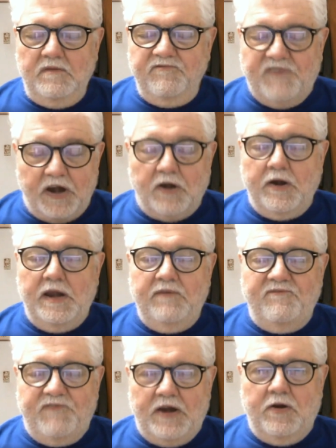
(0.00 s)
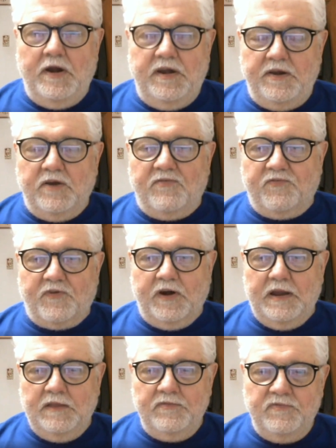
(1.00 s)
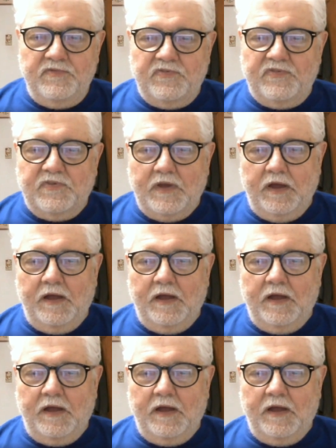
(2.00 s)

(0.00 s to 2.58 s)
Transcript: very, very dear friends.